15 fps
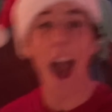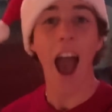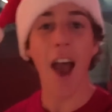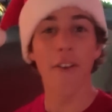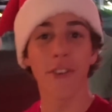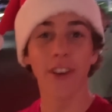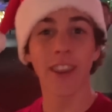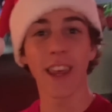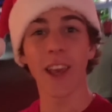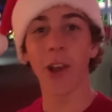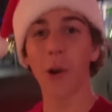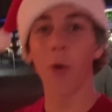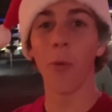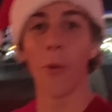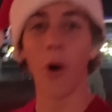everything
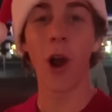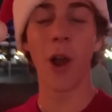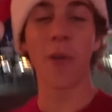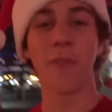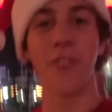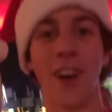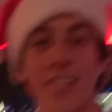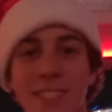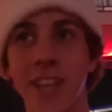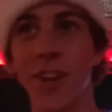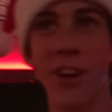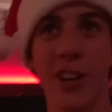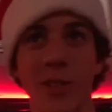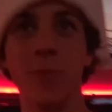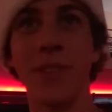warm, fuzzy,
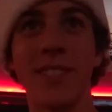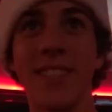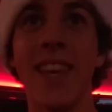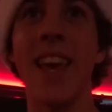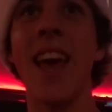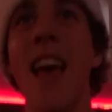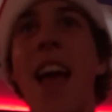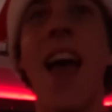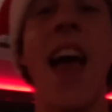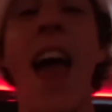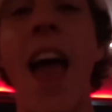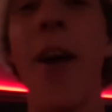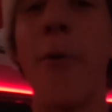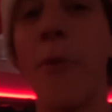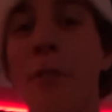and Christmassy. And